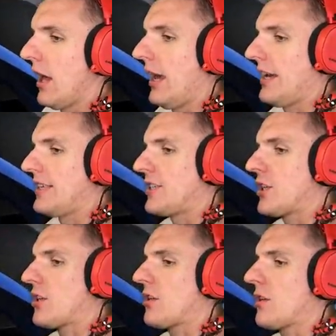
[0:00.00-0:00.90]

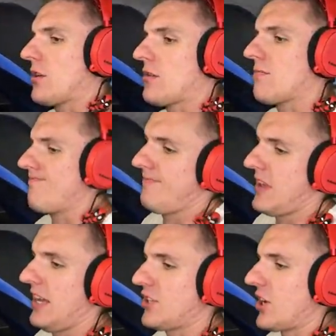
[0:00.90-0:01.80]
is,
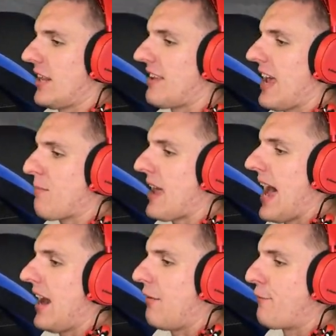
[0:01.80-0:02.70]
it's gonna take
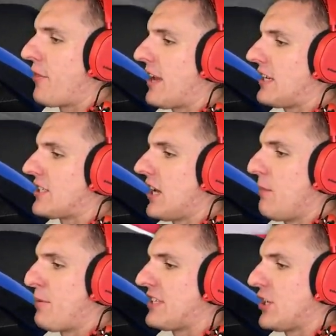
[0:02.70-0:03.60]
me out of these
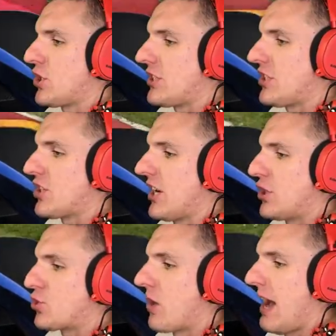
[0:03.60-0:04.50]
uh, positions. It's
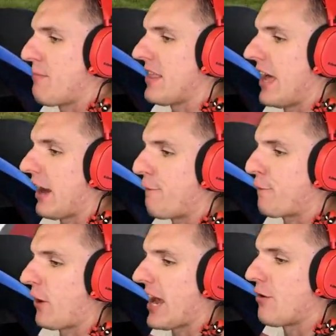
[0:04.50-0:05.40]
gonna drop me like a
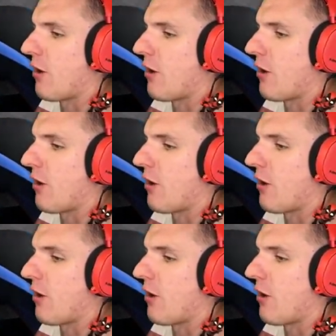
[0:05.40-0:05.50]
friggin'